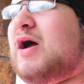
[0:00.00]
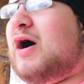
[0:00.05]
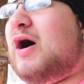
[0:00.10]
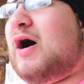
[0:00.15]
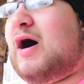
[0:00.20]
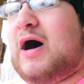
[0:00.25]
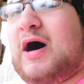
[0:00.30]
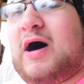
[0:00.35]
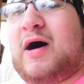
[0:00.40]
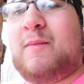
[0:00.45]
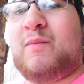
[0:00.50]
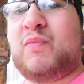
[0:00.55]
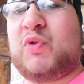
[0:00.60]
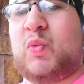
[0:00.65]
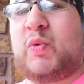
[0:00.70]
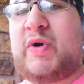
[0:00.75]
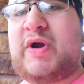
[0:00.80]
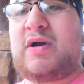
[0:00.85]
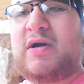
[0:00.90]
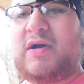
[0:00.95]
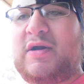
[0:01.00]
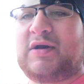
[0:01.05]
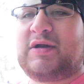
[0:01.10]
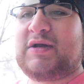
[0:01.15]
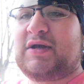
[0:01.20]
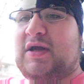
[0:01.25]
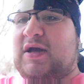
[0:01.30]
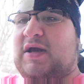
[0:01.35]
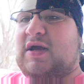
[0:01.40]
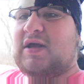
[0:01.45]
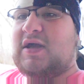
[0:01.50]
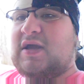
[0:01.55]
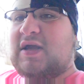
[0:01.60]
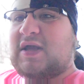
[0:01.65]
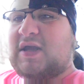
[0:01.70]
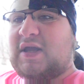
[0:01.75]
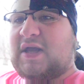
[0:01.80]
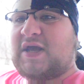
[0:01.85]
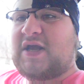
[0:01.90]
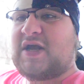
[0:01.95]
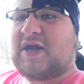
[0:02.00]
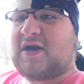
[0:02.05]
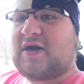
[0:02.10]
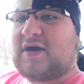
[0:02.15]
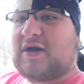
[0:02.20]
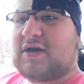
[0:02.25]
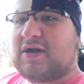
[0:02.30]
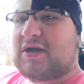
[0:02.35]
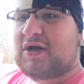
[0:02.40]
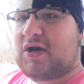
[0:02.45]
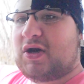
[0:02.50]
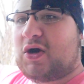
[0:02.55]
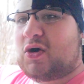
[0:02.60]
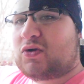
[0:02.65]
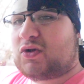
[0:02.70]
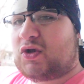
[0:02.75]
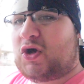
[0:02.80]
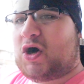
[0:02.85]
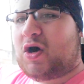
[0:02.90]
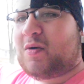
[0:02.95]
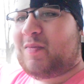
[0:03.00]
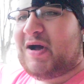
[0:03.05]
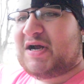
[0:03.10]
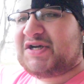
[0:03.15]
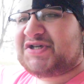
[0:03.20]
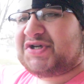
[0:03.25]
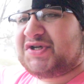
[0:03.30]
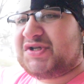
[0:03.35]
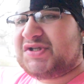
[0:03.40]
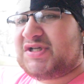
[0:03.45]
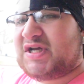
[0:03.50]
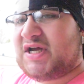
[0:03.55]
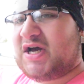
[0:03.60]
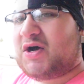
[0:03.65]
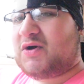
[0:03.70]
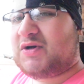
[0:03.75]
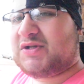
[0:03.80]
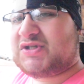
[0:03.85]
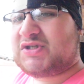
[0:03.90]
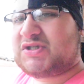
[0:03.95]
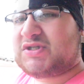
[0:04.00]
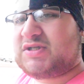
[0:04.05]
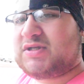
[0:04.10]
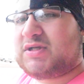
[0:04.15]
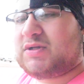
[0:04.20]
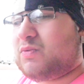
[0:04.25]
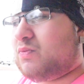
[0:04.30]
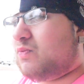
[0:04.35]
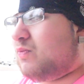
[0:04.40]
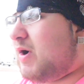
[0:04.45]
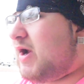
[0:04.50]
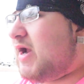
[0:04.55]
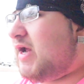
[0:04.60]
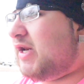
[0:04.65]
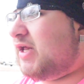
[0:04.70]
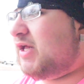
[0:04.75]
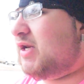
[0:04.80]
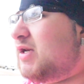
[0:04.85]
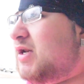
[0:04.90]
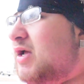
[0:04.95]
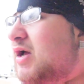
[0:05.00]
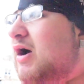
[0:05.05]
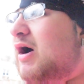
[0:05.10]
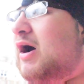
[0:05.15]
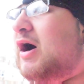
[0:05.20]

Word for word: Um, we're here Oklahoma, as you can tell, it's raining.